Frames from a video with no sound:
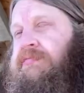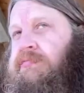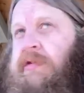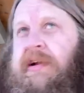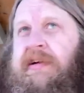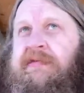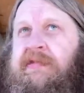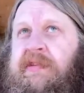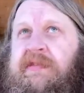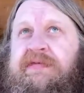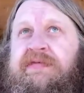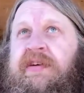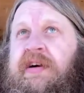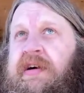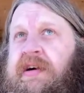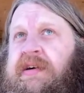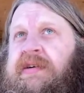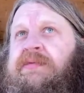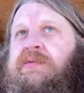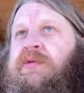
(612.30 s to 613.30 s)
whatever the
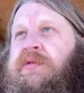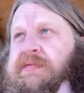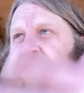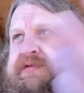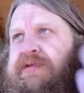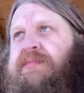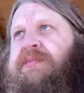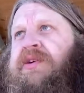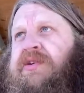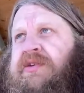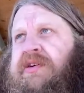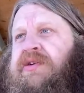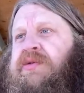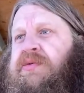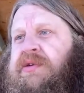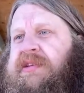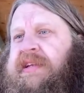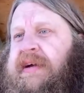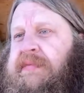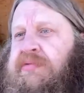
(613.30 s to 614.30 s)
fuck, were familiar
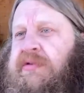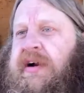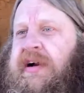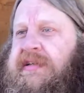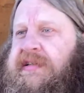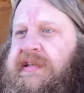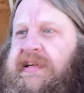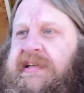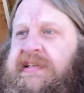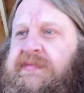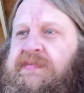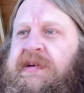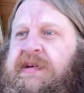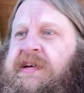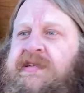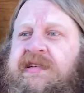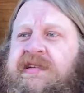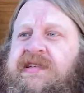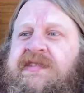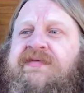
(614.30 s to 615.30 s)
with that process,
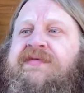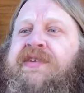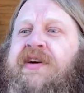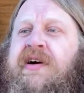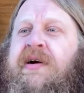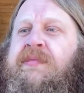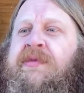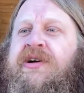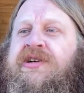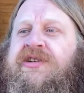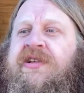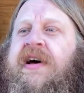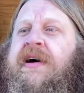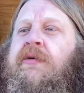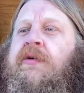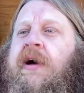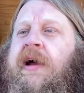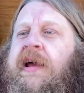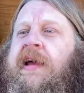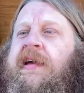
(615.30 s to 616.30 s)
because it's very much that
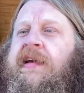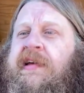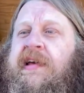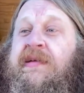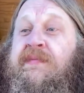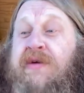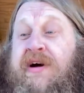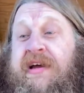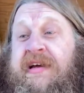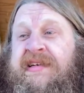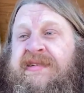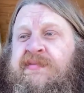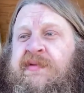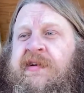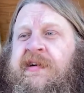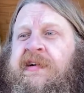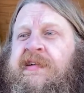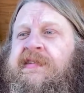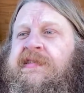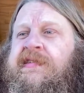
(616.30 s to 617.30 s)
way in my
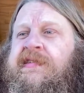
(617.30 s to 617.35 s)
experience.